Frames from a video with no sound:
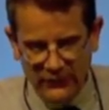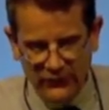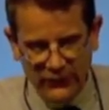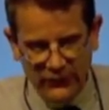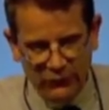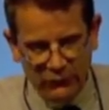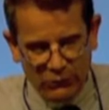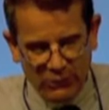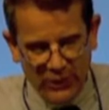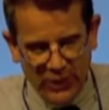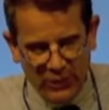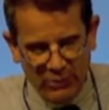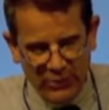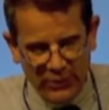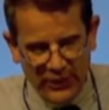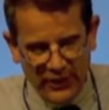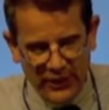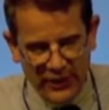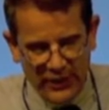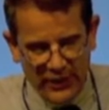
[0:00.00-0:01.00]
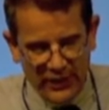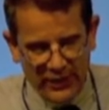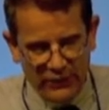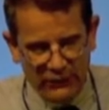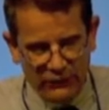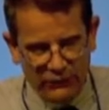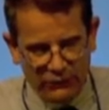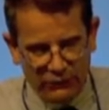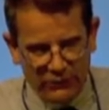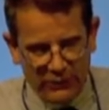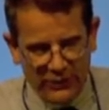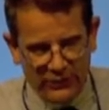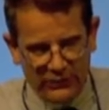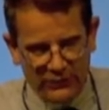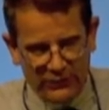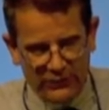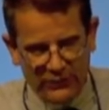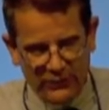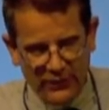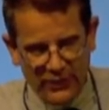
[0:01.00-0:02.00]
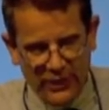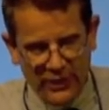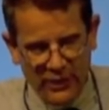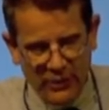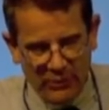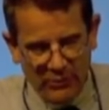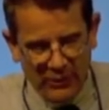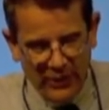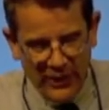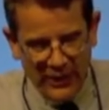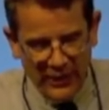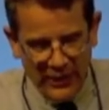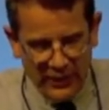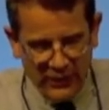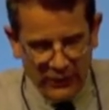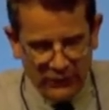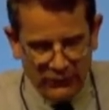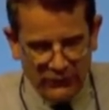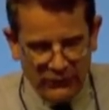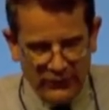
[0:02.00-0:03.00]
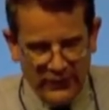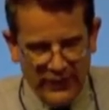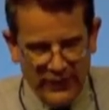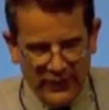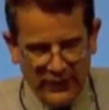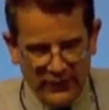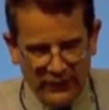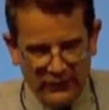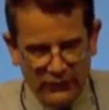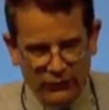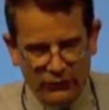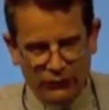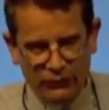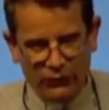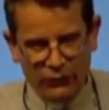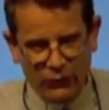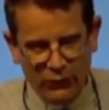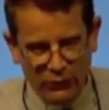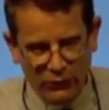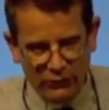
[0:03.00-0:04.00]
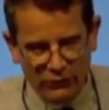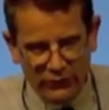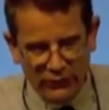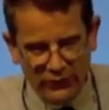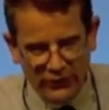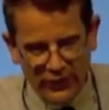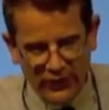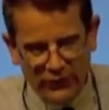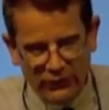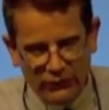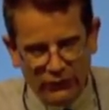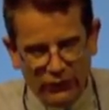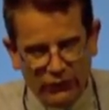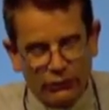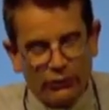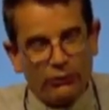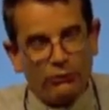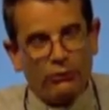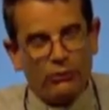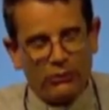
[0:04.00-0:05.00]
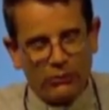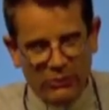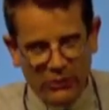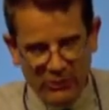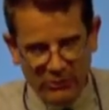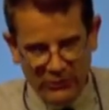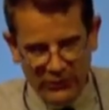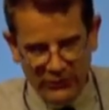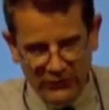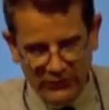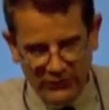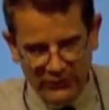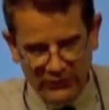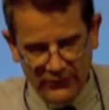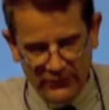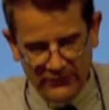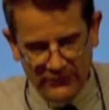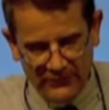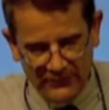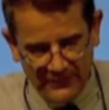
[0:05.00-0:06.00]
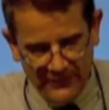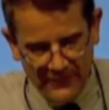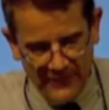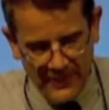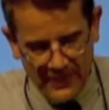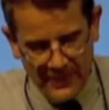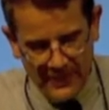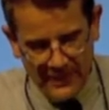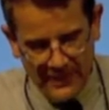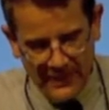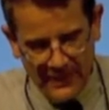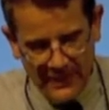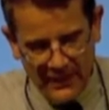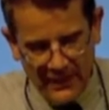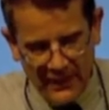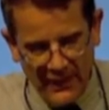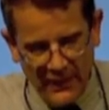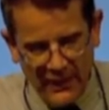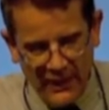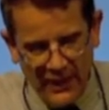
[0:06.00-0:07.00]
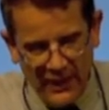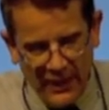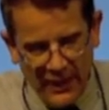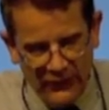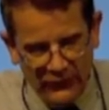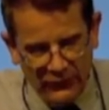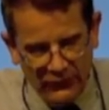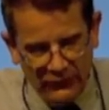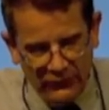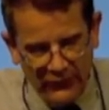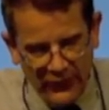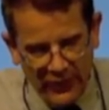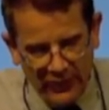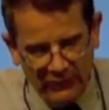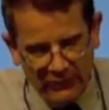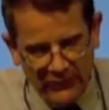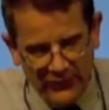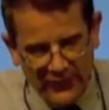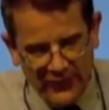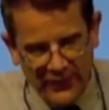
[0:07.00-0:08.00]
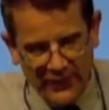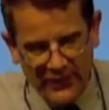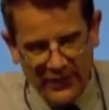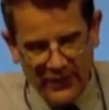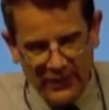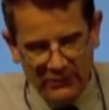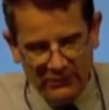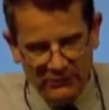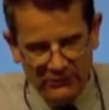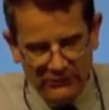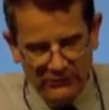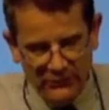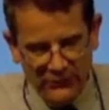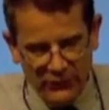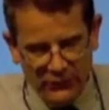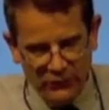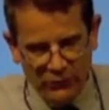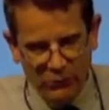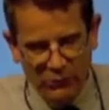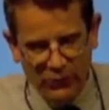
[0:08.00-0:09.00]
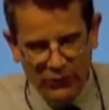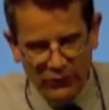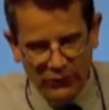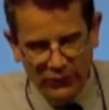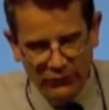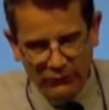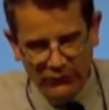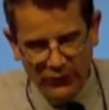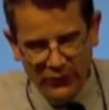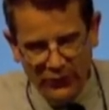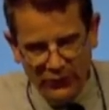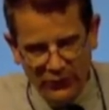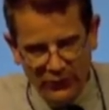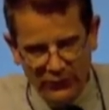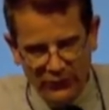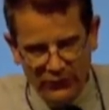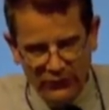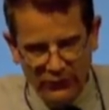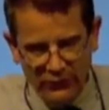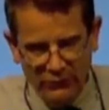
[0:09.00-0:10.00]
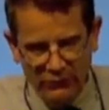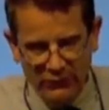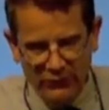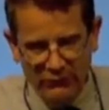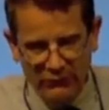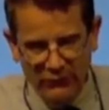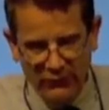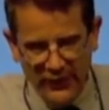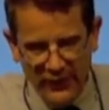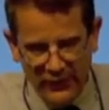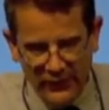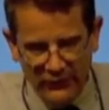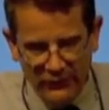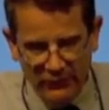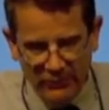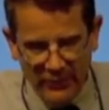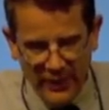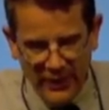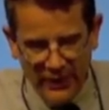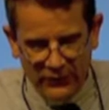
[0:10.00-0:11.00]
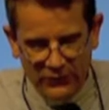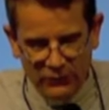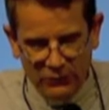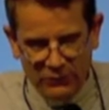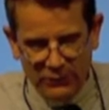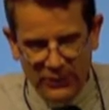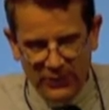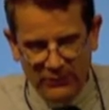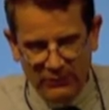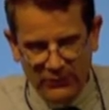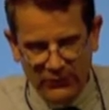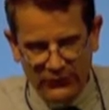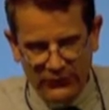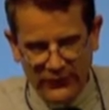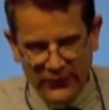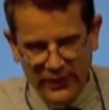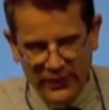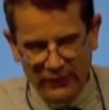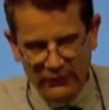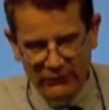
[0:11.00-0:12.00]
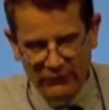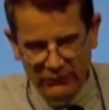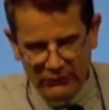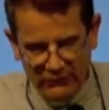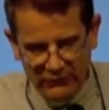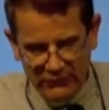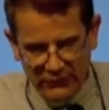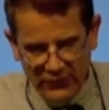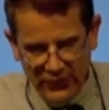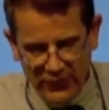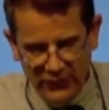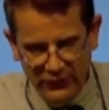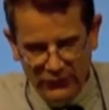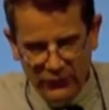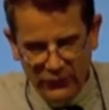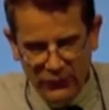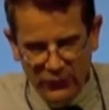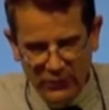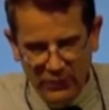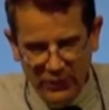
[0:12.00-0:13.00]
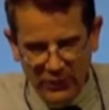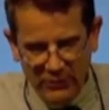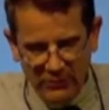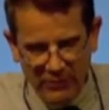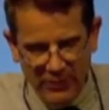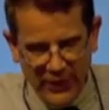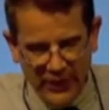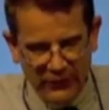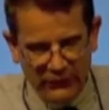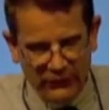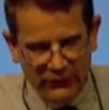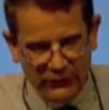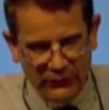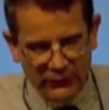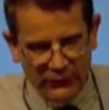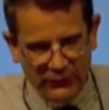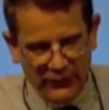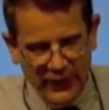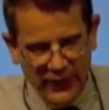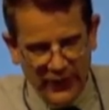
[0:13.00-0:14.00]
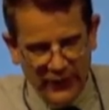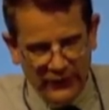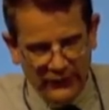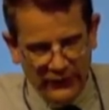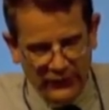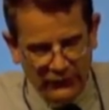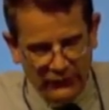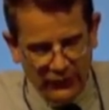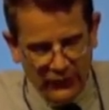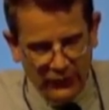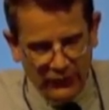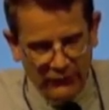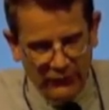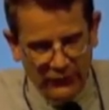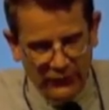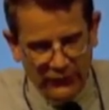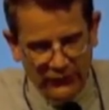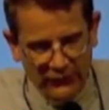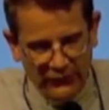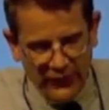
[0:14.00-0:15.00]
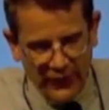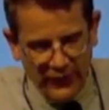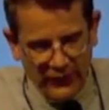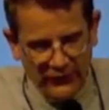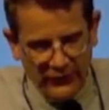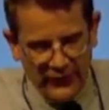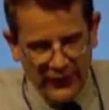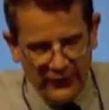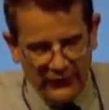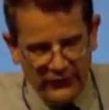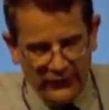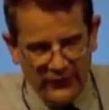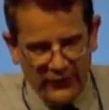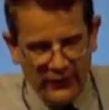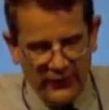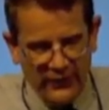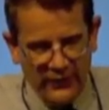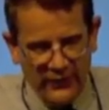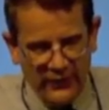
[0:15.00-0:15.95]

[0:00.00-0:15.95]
This will be illustrated by a slideshow in just a few moments. At the same time, the Word of God reveals man to himself. The human person discovers that